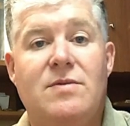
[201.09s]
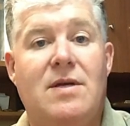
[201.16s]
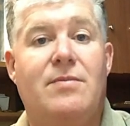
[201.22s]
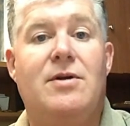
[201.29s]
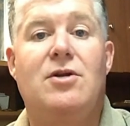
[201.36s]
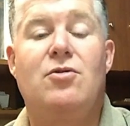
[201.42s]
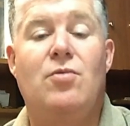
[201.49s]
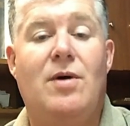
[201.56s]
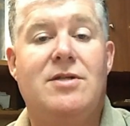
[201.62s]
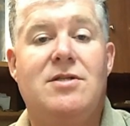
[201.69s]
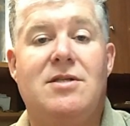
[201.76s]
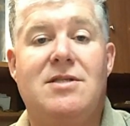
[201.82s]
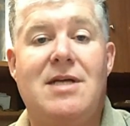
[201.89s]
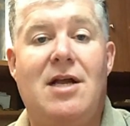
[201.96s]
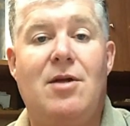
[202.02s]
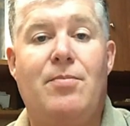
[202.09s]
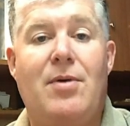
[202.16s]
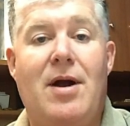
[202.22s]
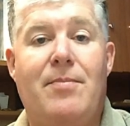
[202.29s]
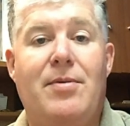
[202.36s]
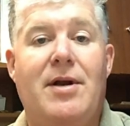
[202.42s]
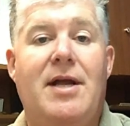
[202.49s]
somebody who wants to sell a
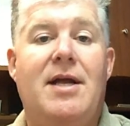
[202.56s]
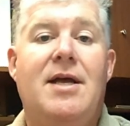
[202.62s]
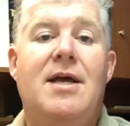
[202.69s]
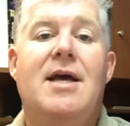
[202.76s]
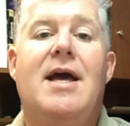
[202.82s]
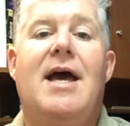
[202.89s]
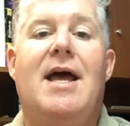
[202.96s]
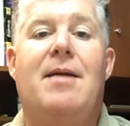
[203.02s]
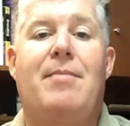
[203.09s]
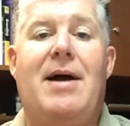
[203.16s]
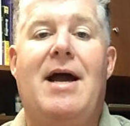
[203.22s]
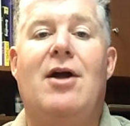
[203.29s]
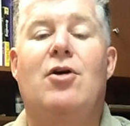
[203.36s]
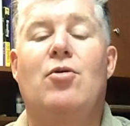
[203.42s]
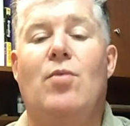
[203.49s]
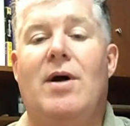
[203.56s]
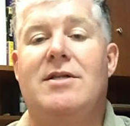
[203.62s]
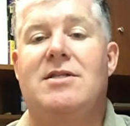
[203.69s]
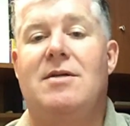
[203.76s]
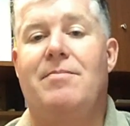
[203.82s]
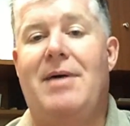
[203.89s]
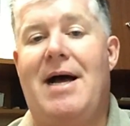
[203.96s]
property and a buyer who
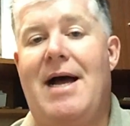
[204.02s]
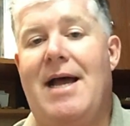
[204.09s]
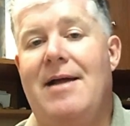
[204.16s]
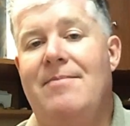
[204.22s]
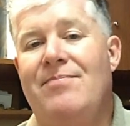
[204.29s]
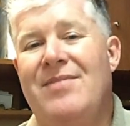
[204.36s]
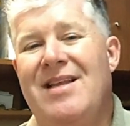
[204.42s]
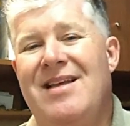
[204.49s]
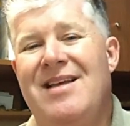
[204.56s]
wants to buy.